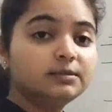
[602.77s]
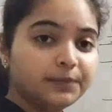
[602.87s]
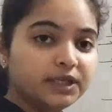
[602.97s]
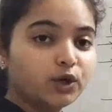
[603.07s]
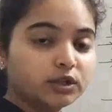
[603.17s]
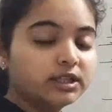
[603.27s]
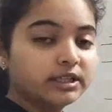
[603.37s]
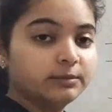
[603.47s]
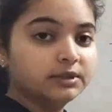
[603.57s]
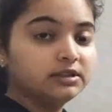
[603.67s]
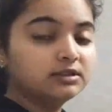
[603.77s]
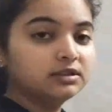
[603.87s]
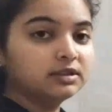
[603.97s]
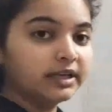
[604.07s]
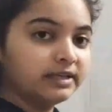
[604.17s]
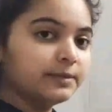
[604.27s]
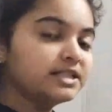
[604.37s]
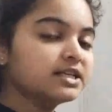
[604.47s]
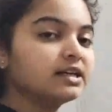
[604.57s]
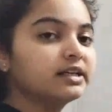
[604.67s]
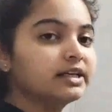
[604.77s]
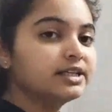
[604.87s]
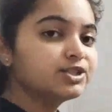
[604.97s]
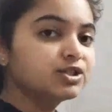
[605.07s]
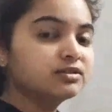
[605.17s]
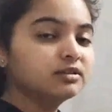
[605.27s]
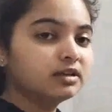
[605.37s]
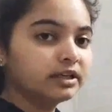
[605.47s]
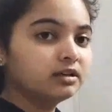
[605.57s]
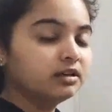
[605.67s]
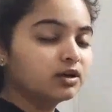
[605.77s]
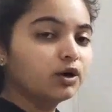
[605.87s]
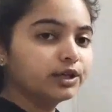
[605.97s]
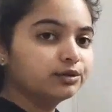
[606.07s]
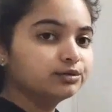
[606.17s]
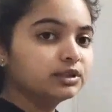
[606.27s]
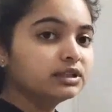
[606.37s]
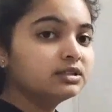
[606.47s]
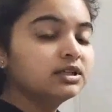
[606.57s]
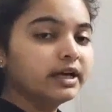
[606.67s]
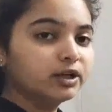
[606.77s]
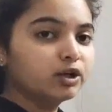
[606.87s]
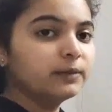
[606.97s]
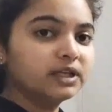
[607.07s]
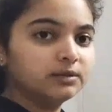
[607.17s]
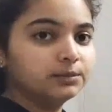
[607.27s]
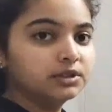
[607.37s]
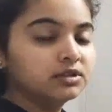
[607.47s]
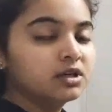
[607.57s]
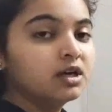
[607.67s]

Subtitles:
the periodic table, the elements are arranged according to the atomic number.